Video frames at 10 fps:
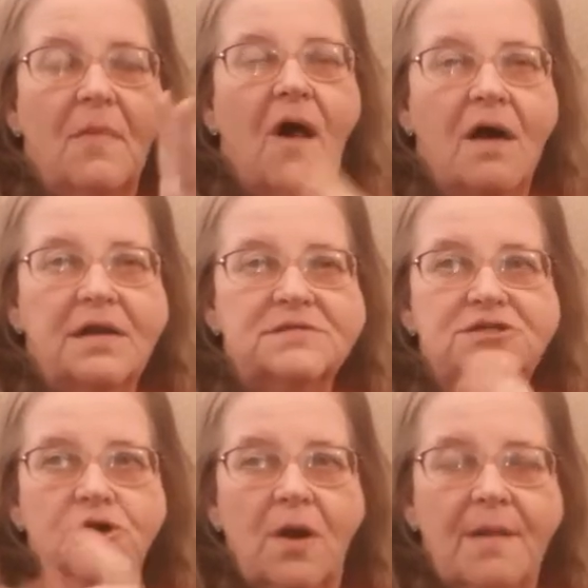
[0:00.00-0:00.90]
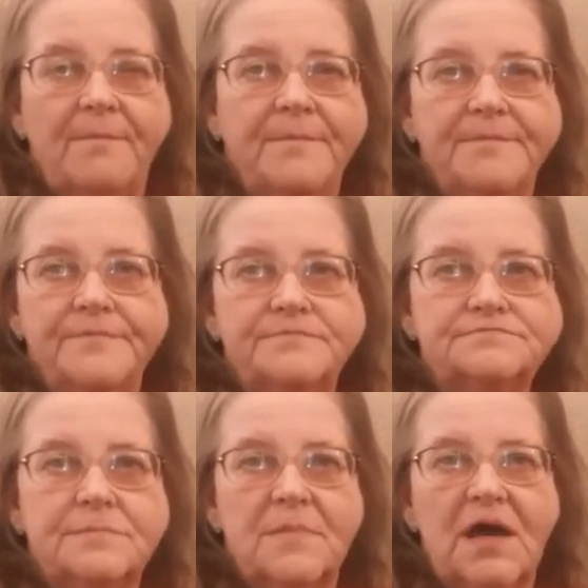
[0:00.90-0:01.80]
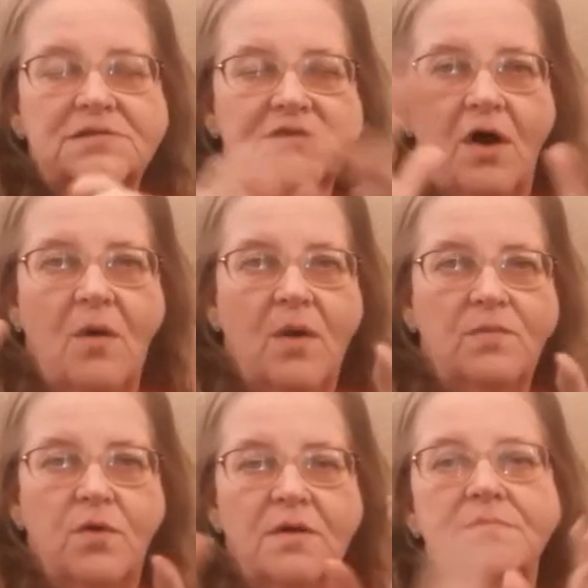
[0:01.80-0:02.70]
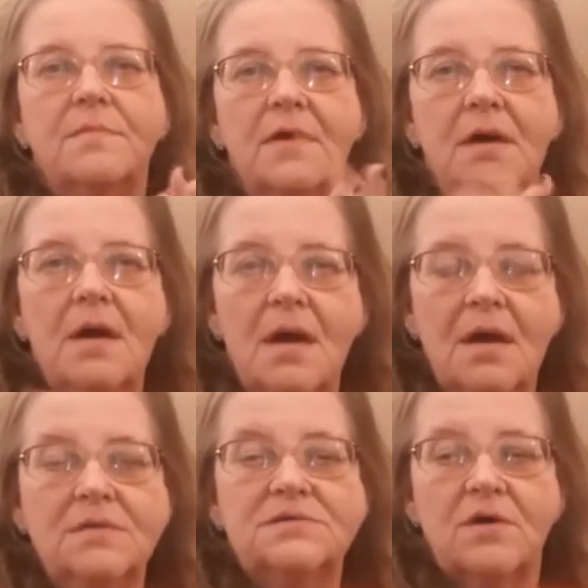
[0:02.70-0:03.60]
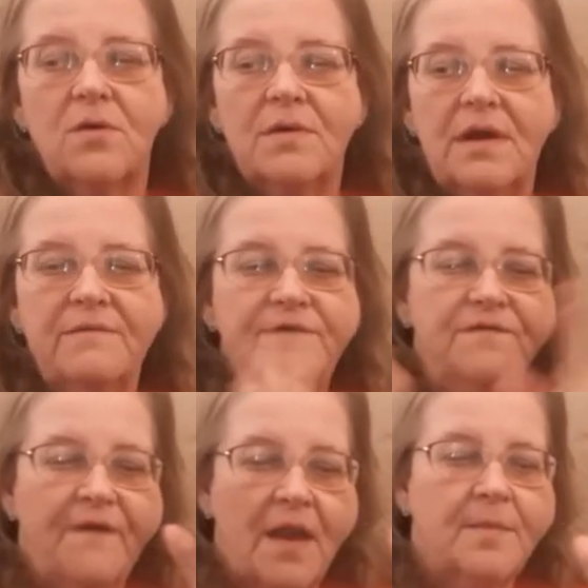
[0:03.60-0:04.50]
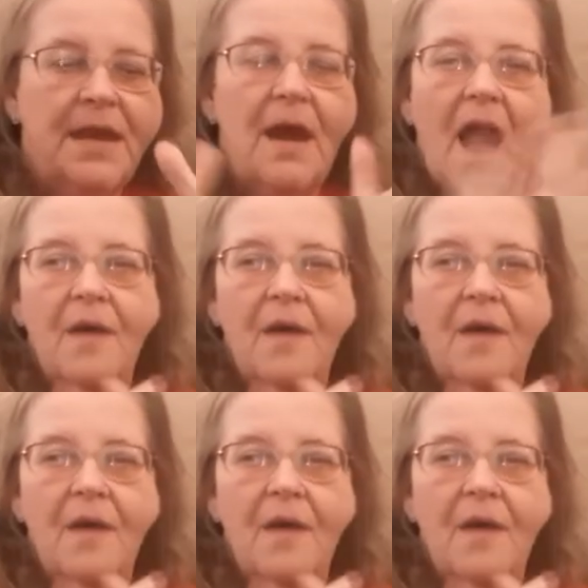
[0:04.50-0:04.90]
on Instagram. It's all one word. So if you follow me, I